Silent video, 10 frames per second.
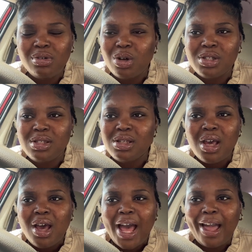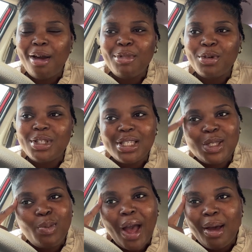because I can't be going to the
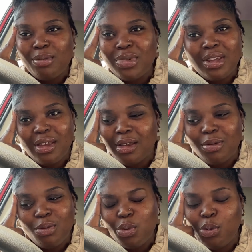spa and be